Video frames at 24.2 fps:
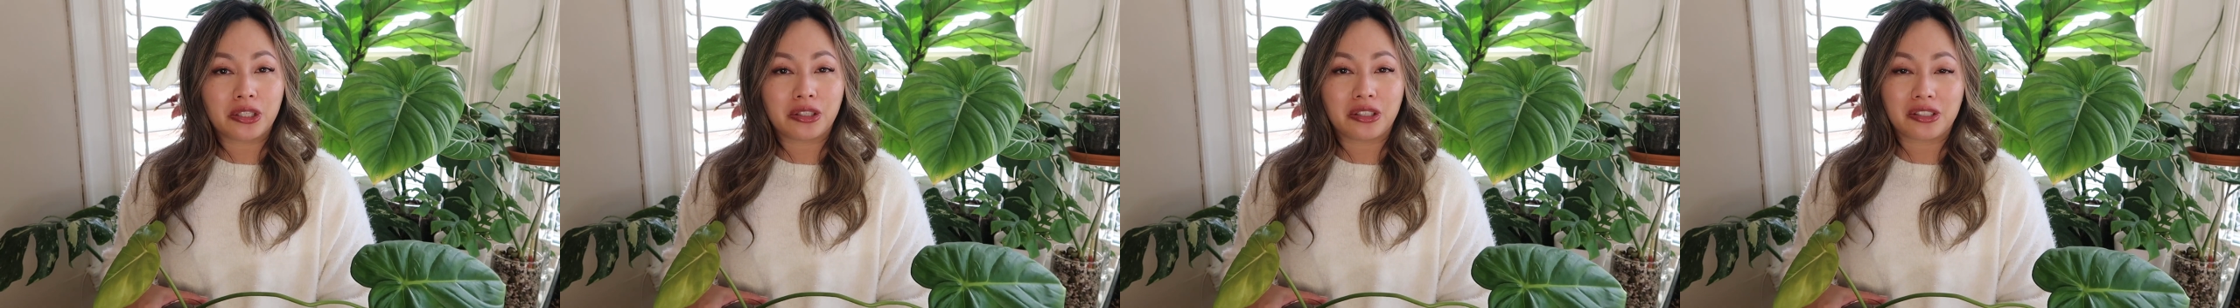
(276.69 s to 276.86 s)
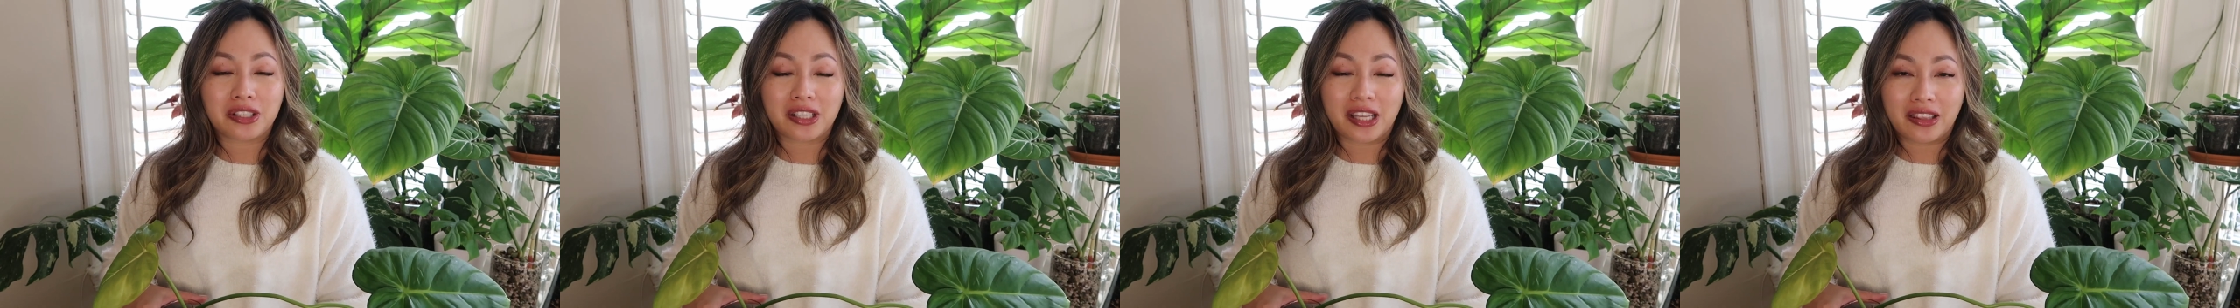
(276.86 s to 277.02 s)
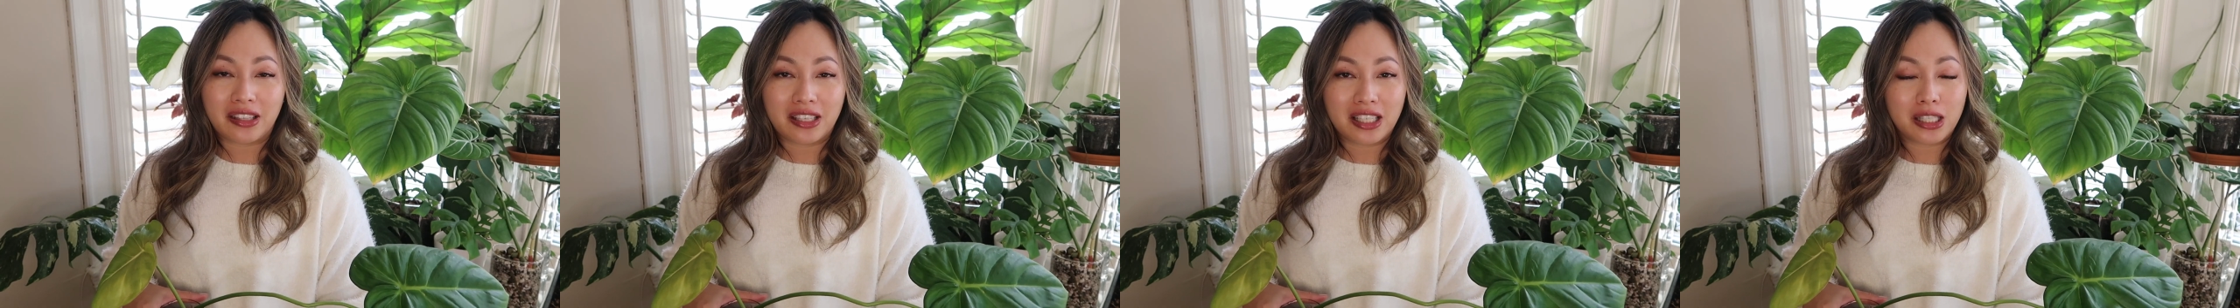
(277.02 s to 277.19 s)

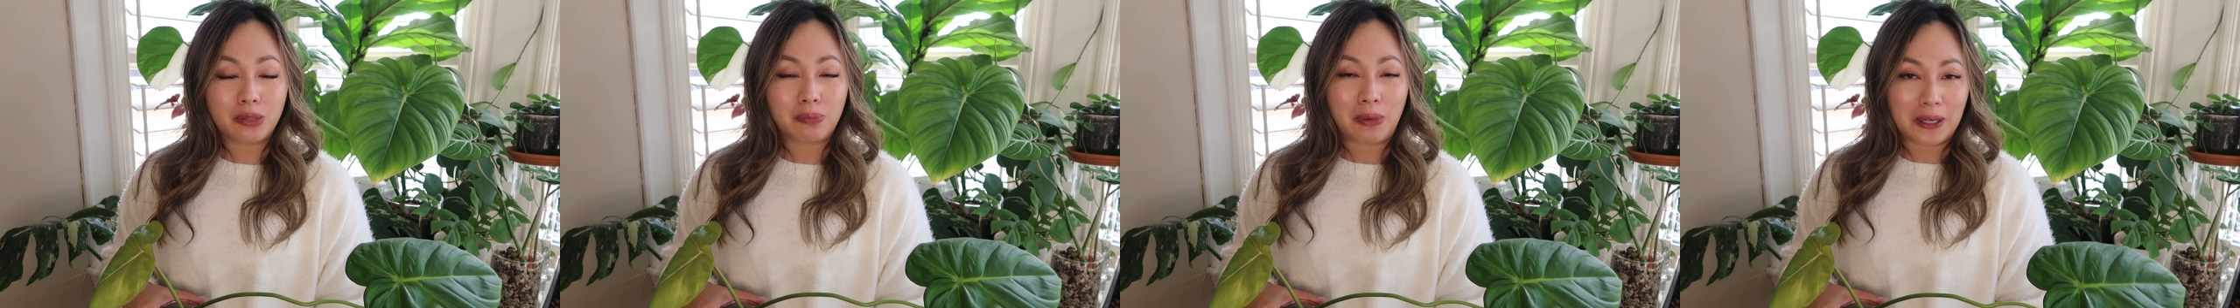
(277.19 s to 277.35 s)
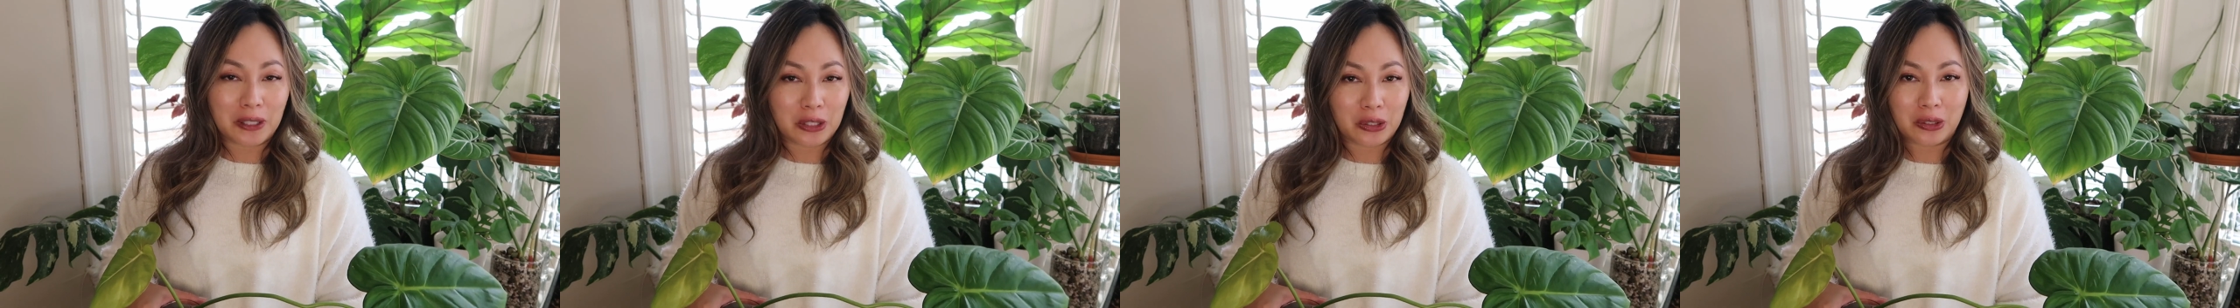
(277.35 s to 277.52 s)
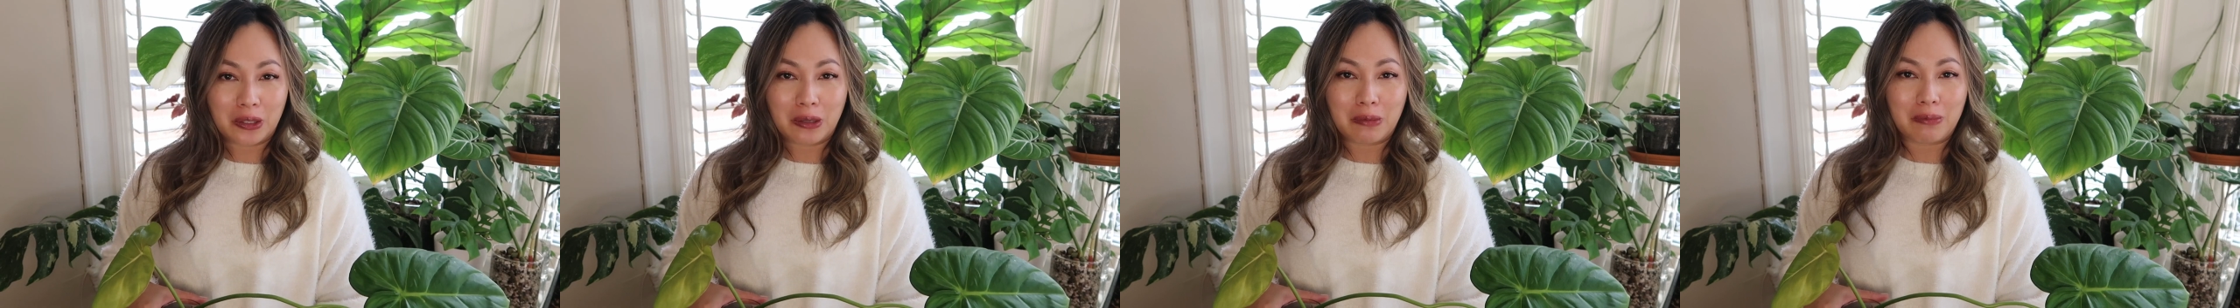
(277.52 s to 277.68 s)
There's nothing
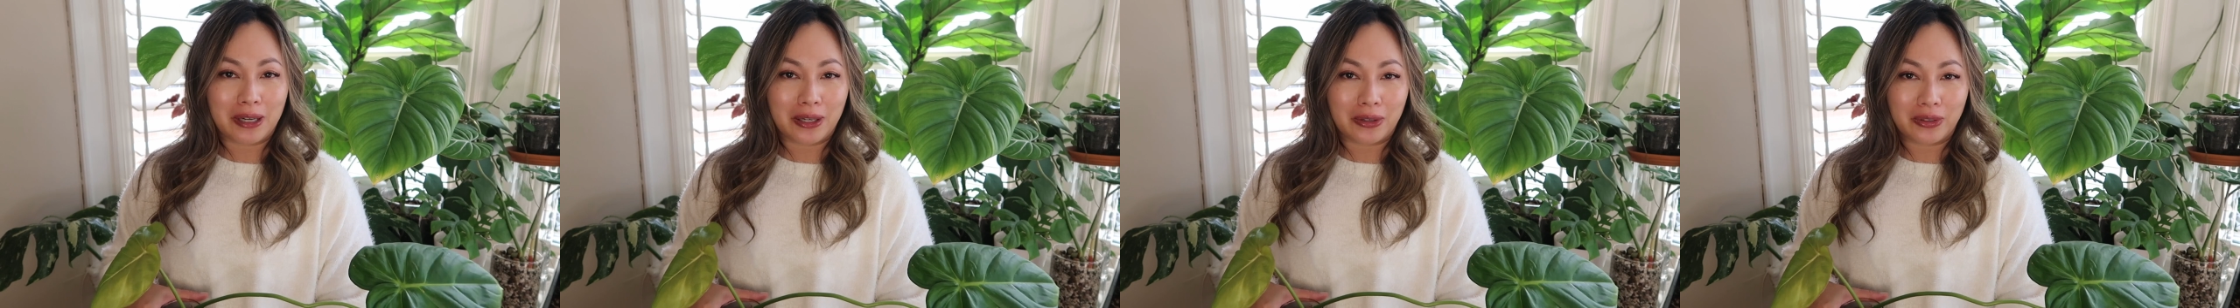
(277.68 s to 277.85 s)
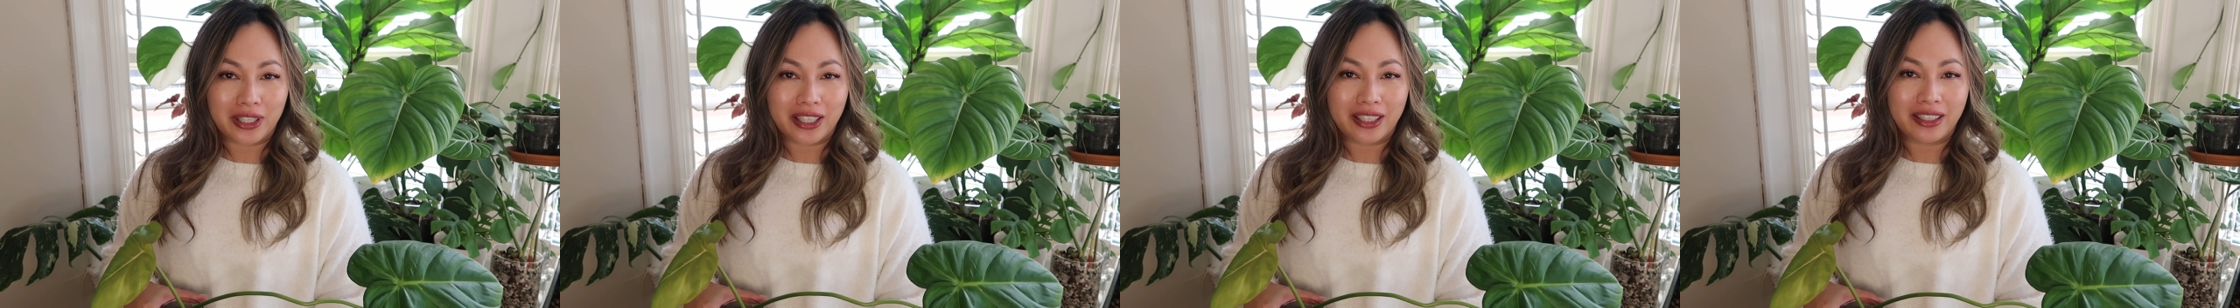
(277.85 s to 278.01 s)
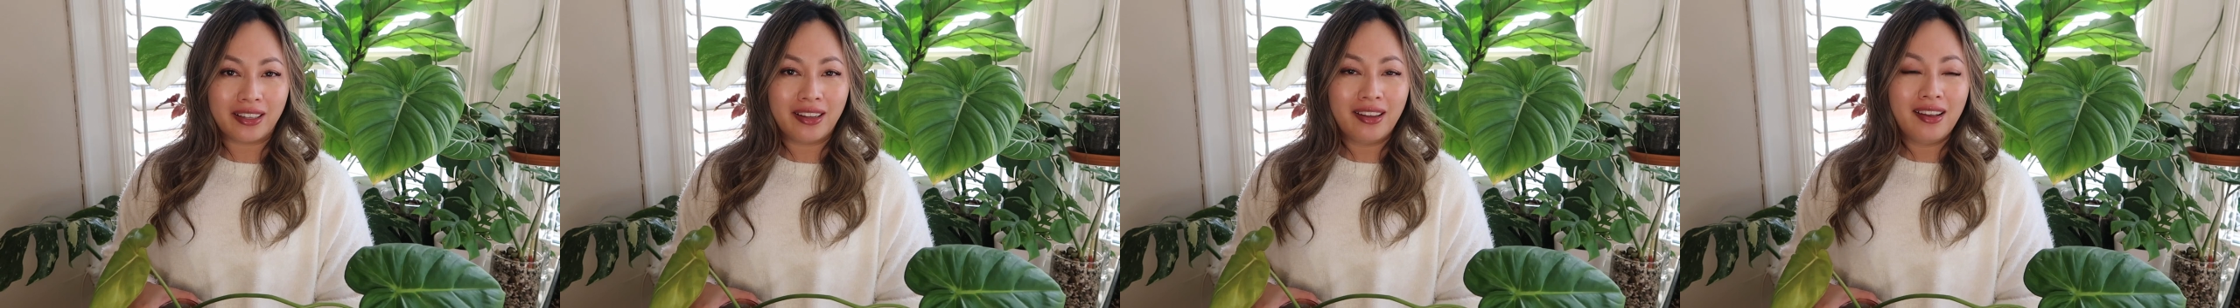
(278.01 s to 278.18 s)
special about
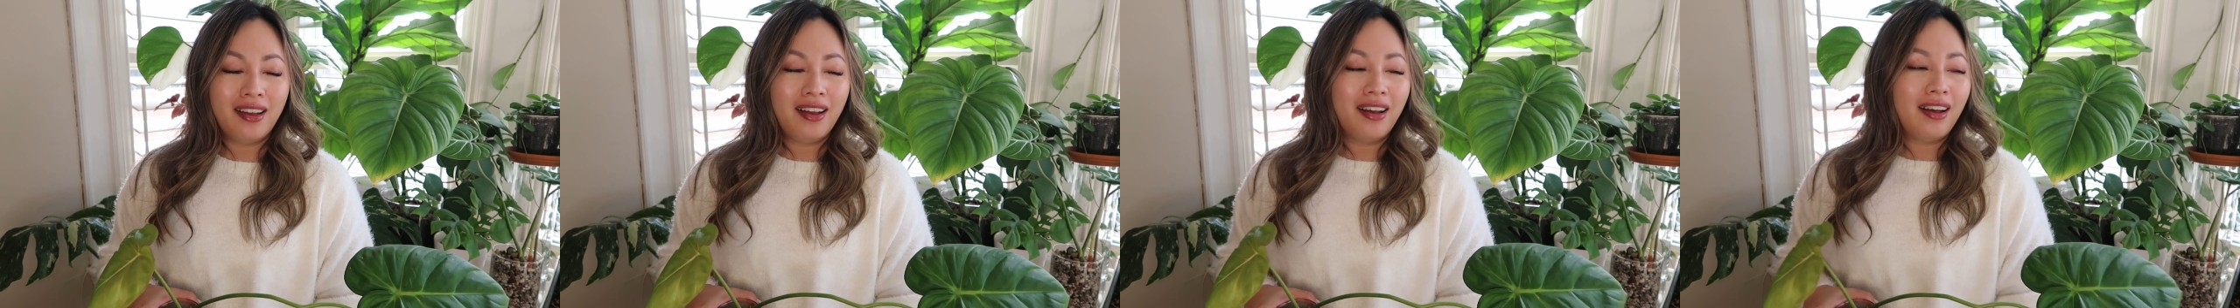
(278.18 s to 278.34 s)
it.